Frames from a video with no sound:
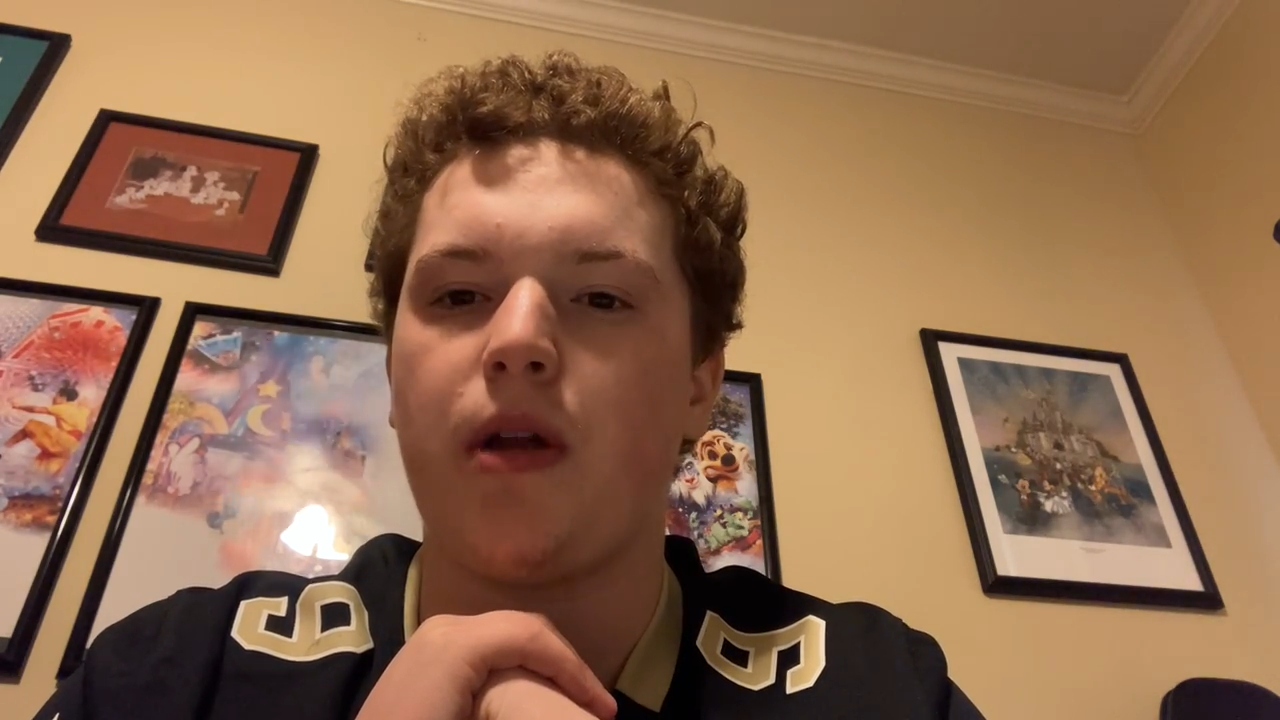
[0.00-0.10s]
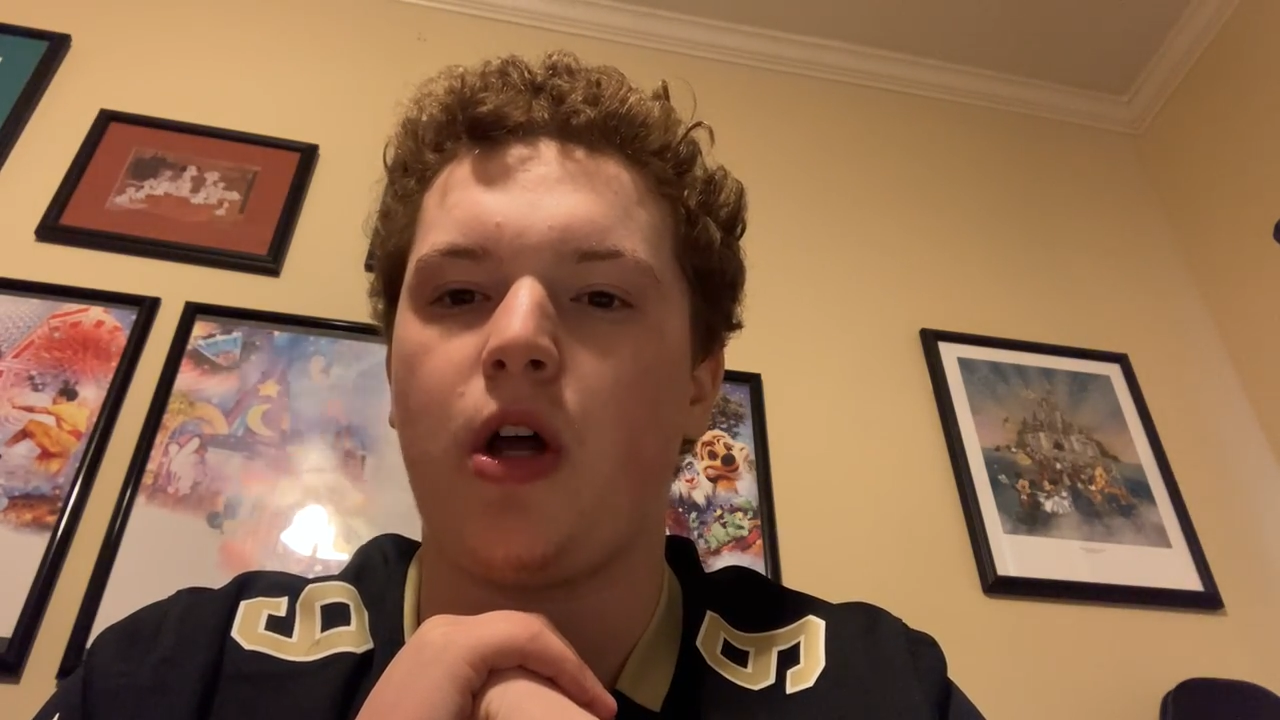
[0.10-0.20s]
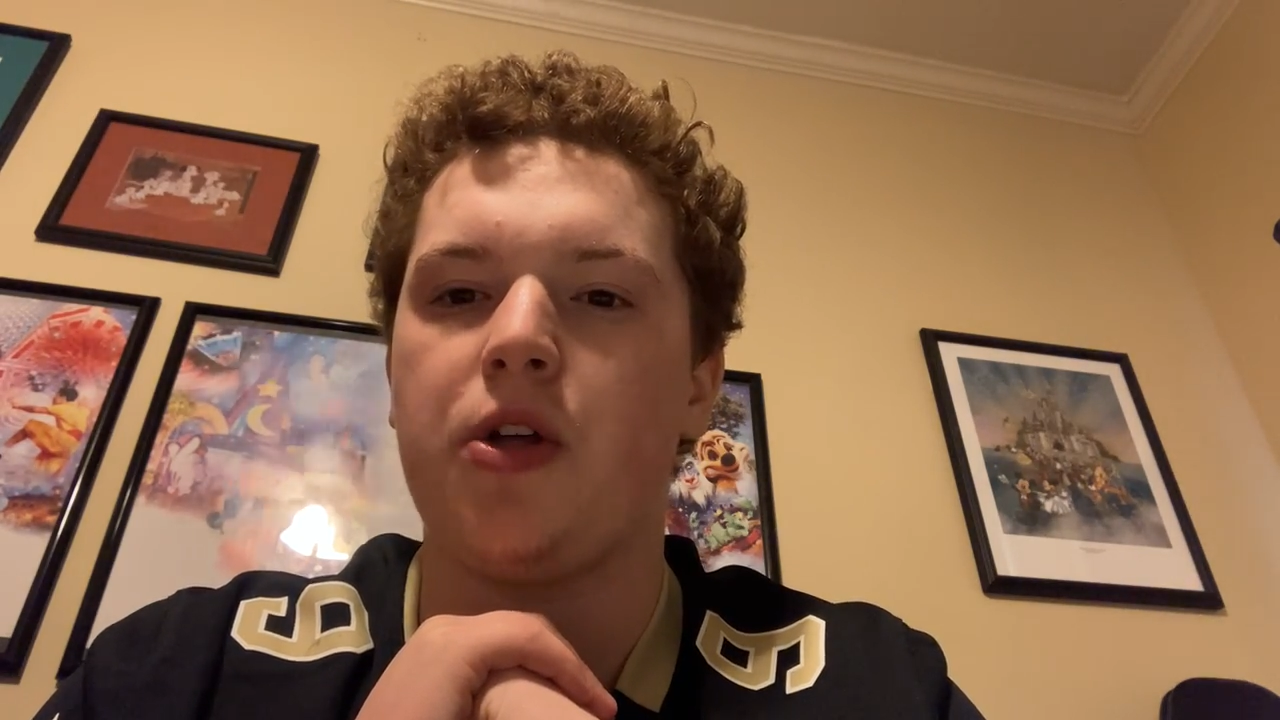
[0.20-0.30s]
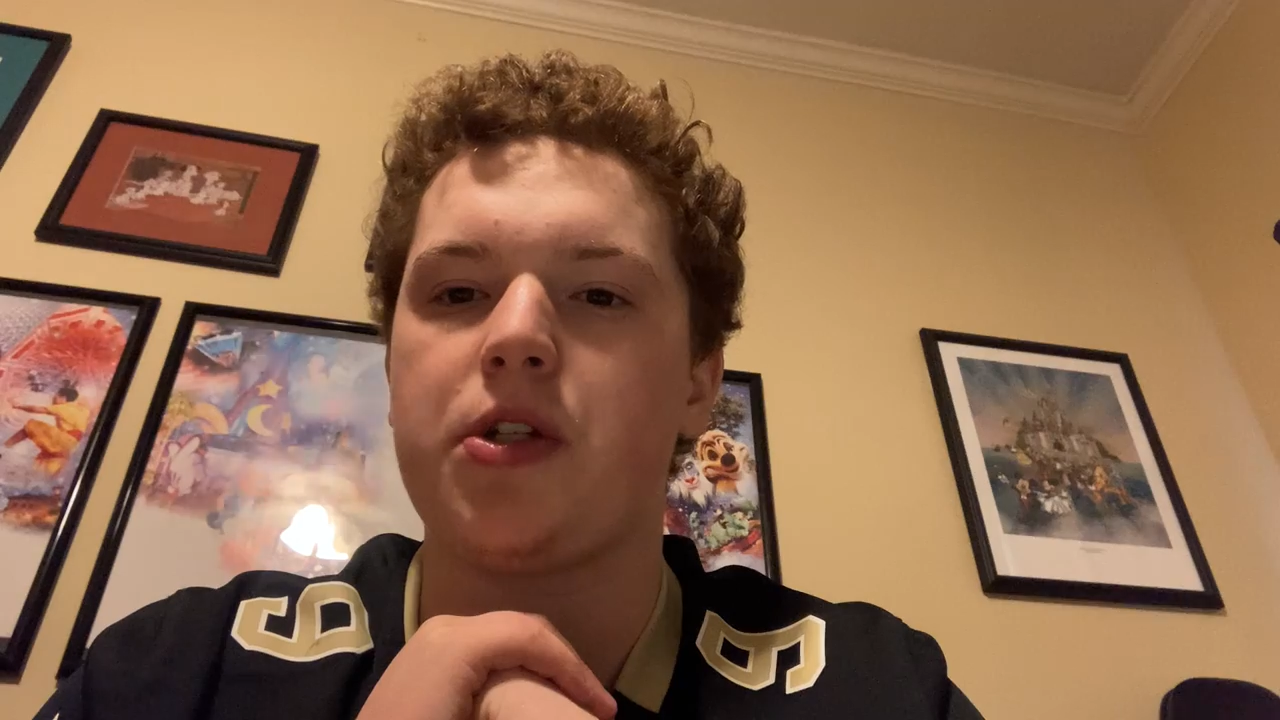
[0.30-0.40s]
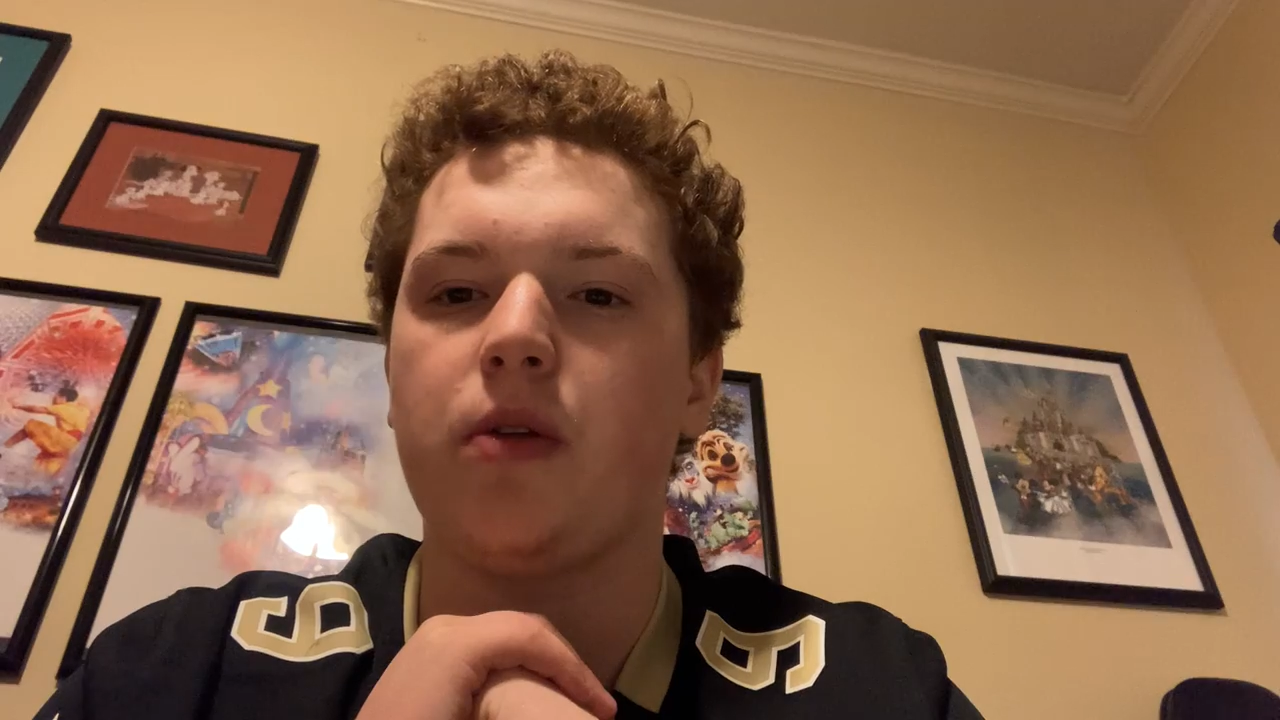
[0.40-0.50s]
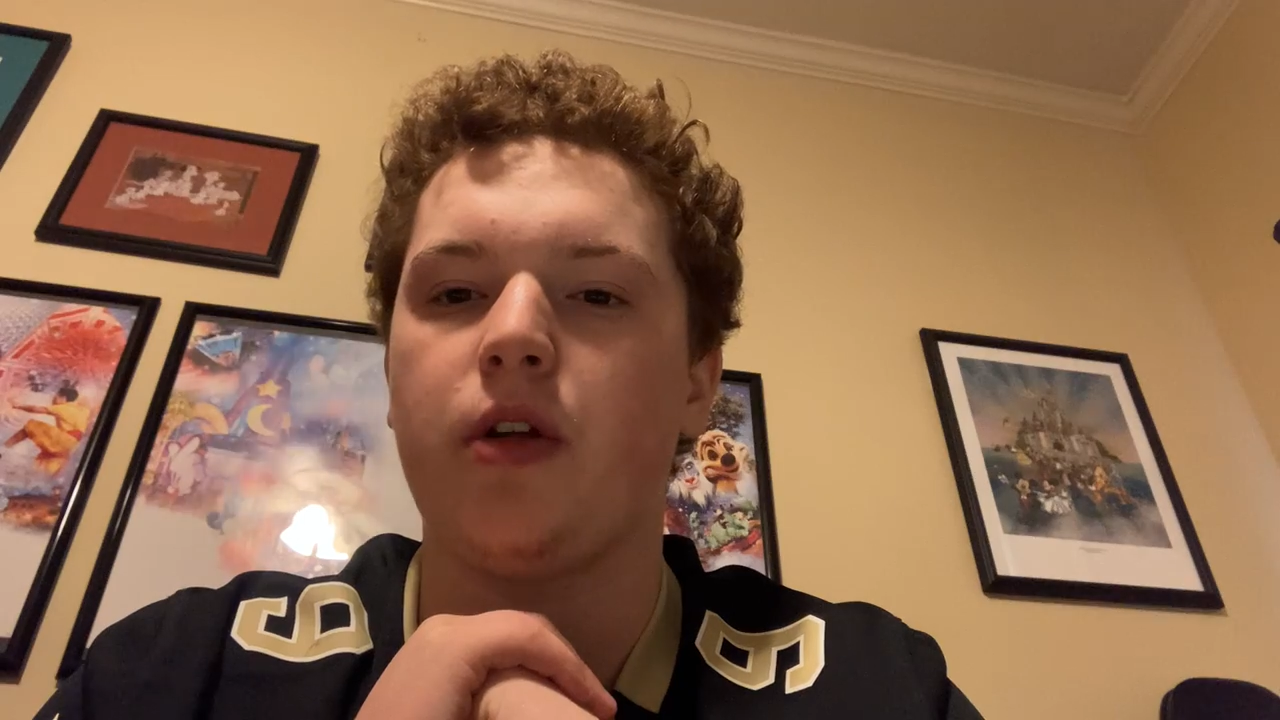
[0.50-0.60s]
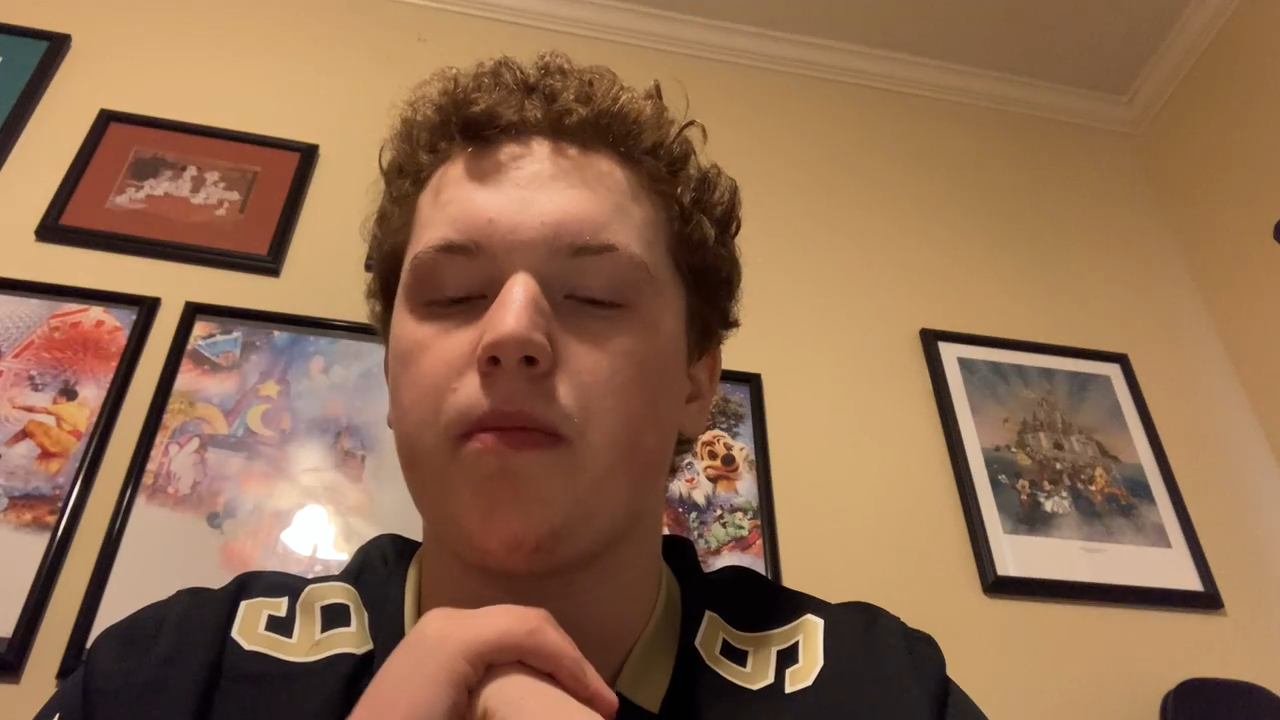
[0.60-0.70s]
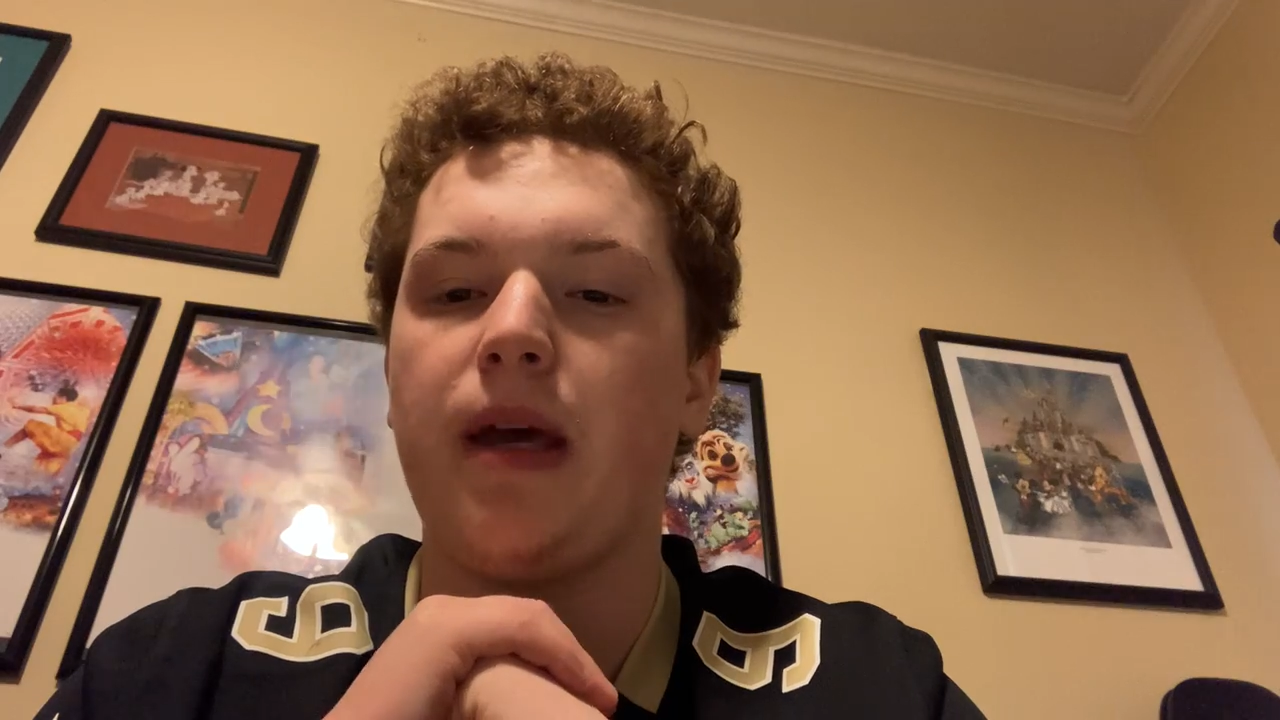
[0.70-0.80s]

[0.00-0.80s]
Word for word: but also look